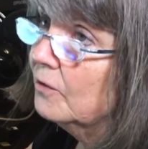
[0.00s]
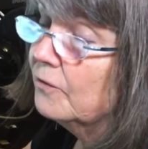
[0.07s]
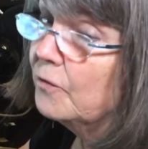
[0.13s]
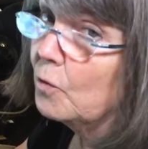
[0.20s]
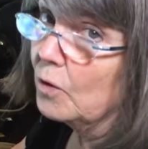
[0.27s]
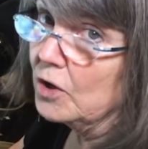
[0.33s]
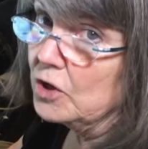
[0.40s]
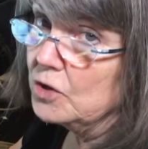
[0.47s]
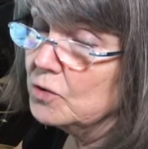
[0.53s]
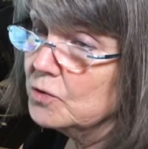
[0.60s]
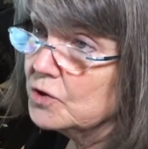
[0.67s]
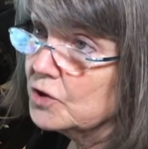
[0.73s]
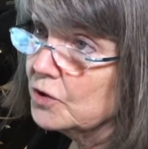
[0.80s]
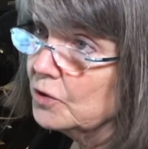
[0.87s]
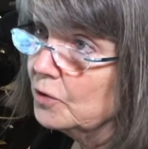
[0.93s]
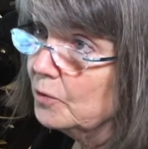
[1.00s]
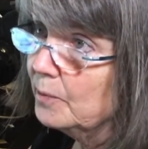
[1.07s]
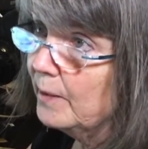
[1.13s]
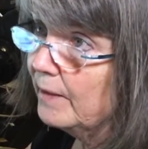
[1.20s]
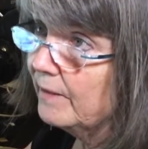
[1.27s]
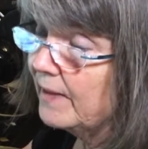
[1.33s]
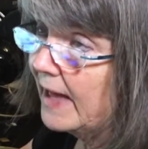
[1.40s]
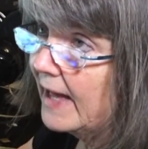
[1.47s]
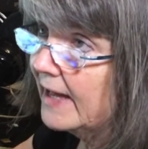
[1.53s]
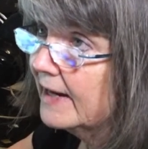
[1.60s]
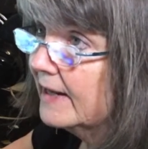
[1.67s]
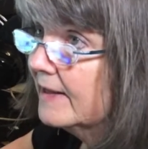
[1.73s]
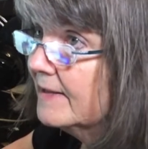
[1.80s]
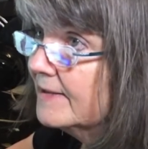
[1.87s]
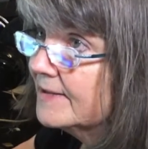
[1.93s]
for YouTube
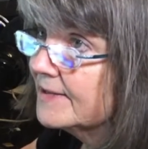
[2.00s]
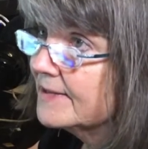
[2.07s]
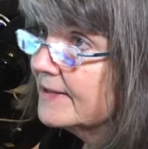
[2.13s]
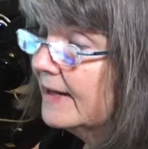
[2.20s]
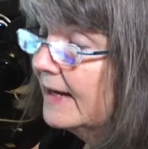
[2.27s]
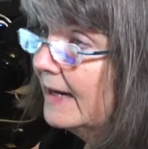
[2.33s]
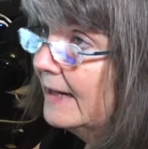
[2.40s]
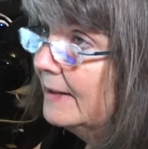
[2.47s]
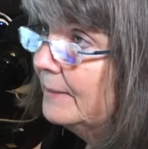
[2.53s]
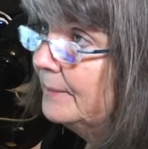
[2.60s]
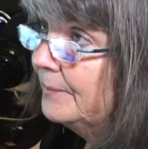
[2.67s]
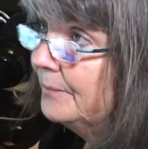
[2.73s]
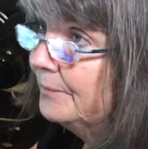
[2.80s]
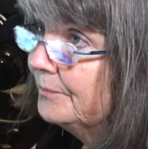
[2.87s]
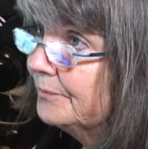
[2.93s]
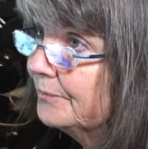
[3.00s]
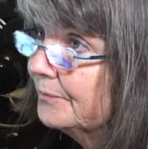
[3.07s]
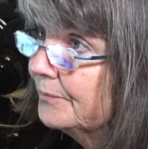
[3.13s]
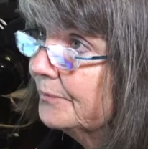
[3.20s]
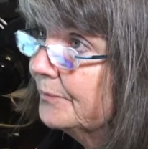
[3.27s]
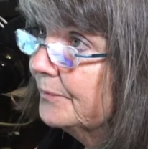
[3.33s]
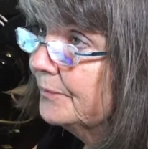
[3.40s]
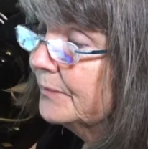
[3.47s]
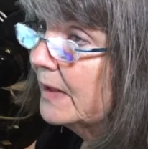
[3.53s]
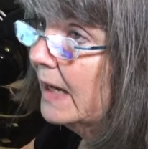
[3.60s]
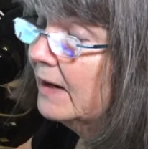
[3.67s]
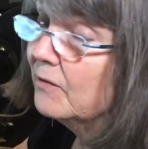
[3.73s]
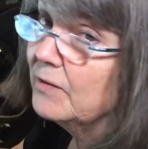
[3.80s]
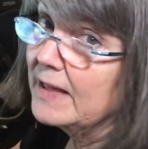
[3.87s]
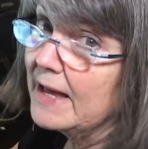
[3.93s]
that is kind
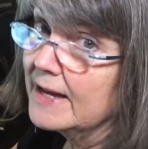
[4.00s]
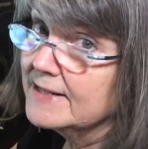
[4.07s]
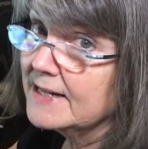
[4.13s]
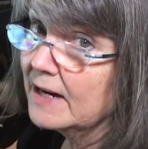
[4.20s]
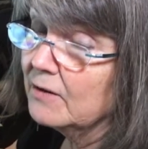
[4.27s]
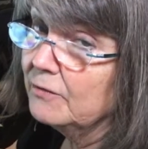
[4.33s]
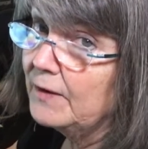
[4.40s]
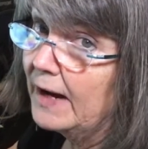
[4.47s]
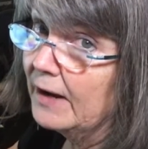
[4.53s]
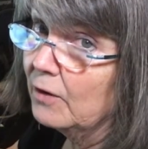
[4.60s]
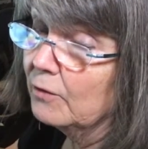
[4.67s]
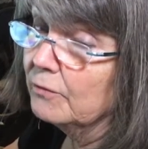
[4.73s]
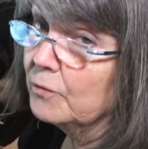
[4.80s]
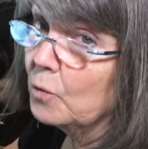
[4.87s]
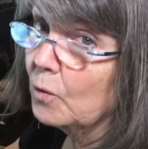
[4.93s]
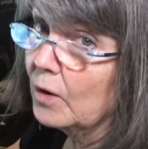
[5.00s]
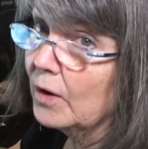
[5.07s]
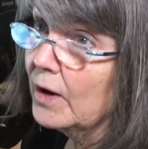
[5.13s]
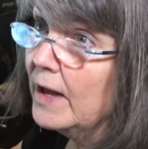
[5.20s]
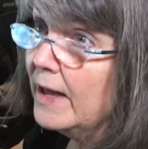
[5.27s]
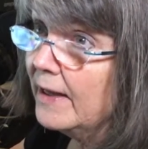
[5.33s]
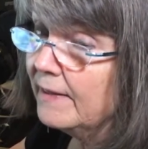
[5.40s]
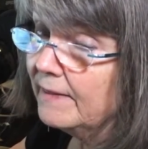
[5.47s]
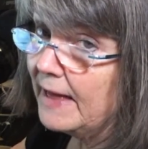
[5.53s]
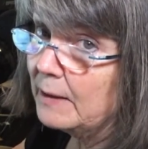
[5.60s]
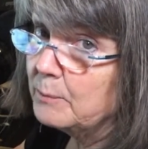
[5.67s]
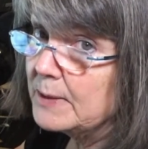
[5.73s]
of the identifier for that